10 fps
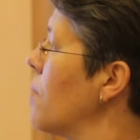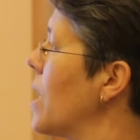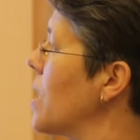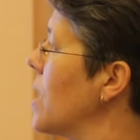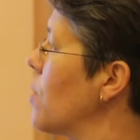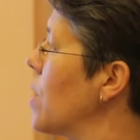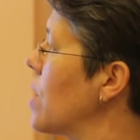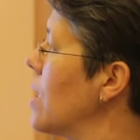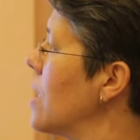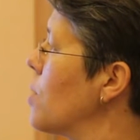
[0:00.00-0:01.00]

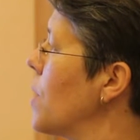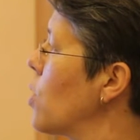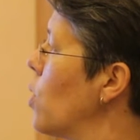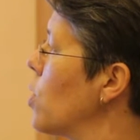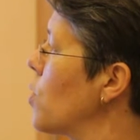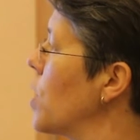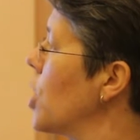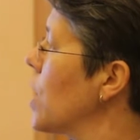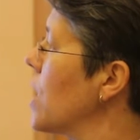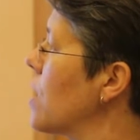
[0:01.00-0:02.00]
Multilingualism and code
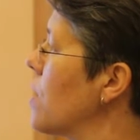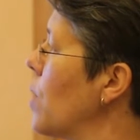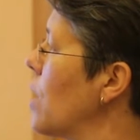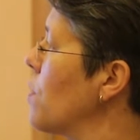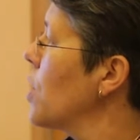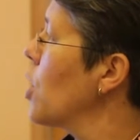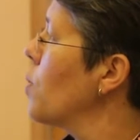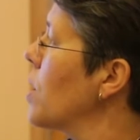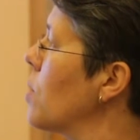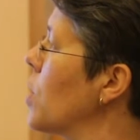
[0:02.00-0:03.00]
switching is one
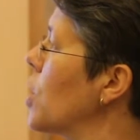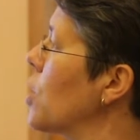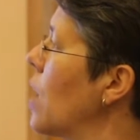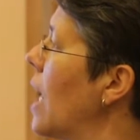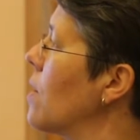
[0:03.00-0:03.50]
phenomenon which is